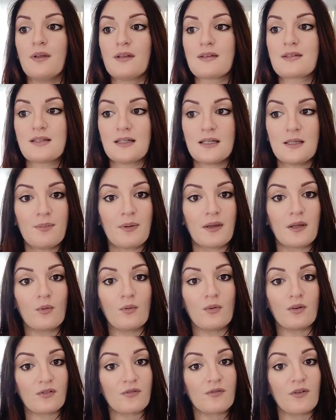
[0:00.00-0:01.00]
sleeping
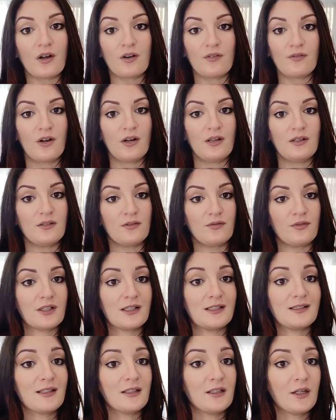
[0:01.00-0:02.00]
was very, very difficult,